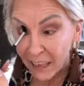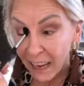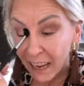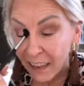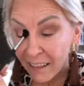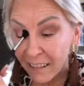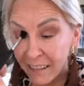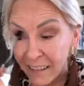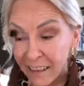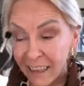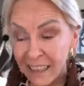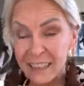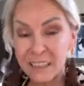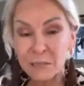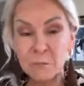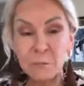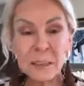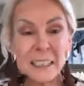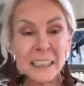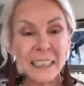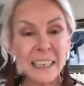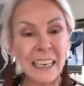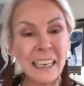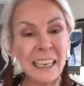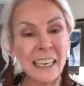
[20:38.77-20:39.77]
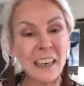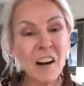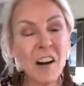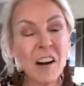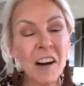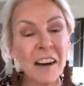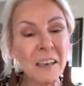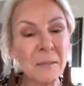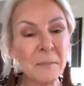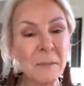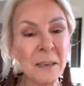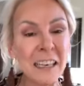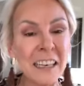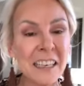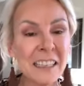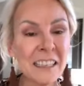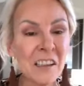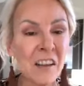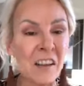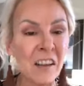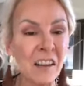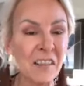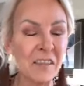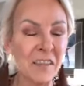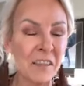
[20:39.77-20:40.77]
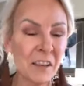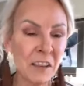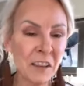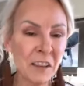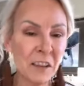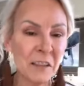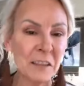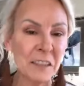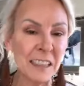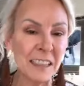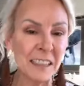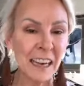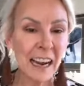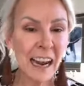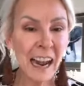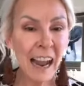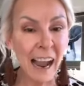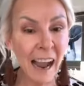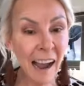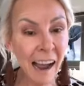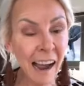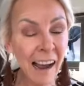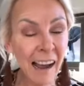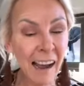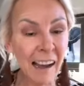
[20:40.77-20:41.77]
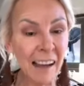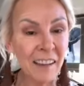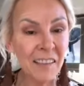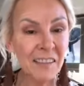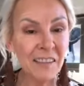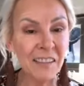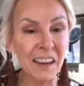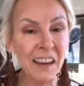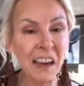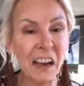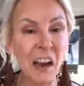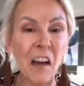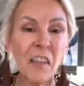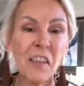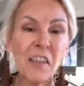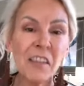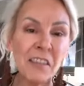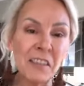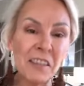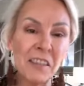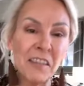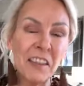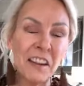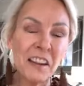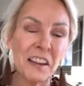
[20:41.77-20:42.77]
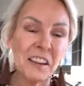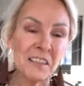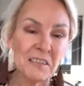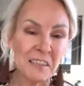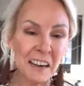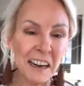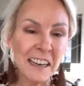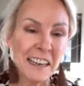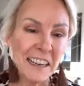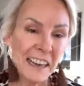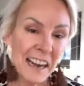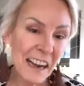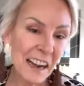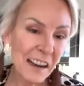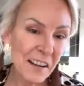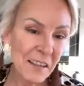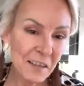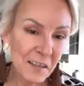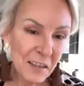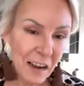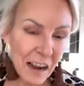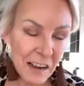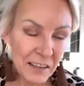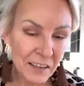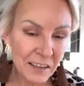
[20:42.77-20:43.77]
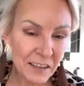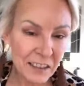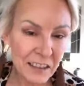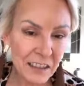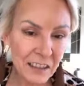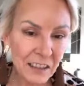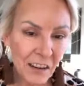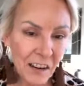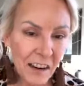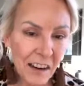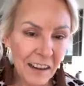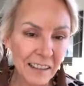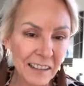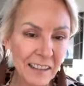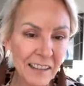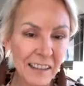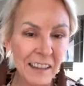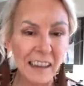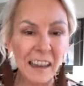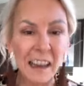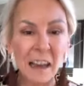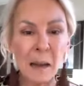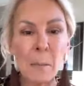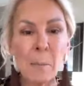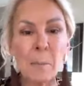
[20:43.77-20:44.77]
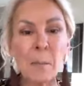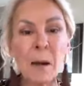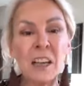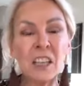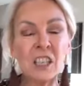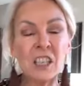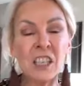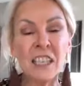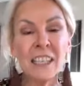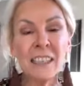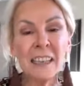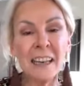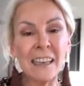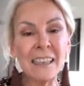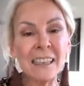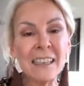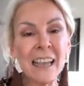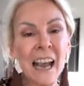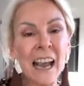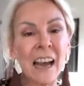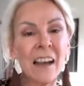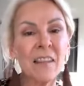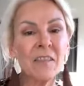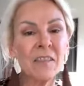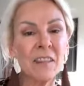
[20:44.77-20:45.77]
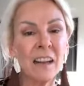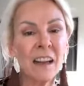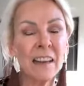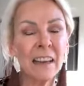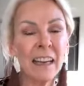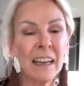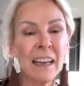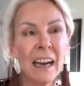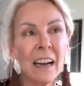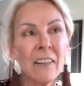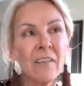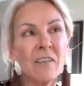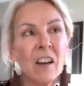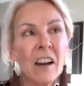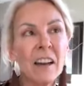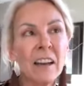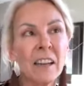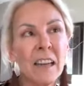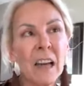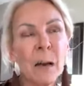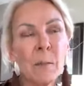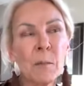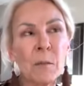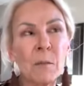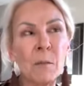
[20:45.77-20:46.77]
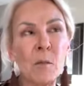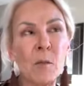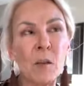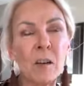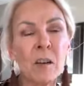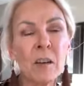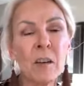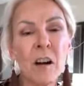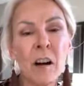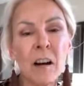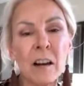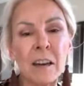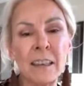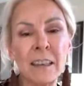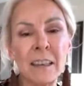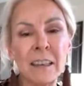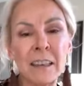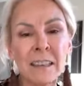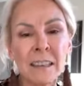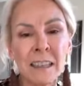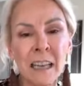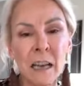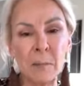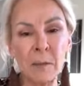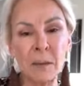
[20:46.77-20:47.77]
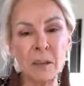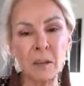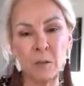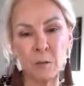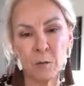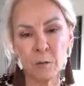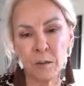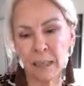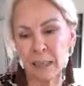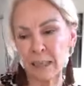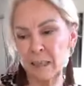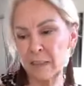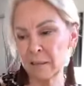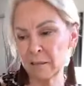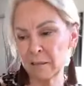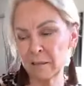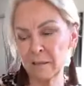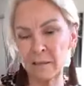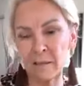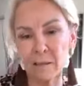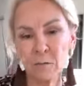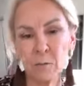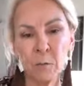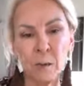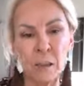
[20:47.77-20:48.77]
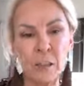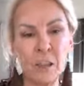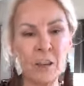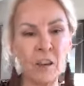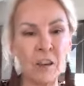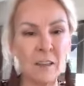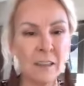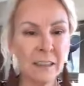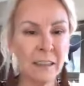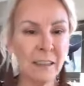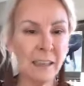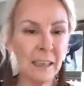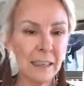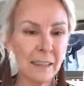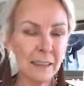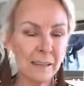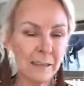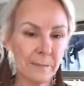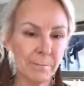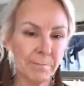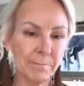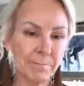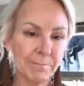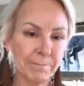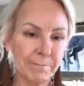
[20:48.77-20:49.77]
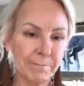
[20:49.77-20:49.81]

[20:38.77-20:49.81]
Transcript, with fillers: And it's really getting hard because all of the clothes that I have, they're right now out of stock. But she does have, like I've got a couple more cardigans coming or like, what do you call these, like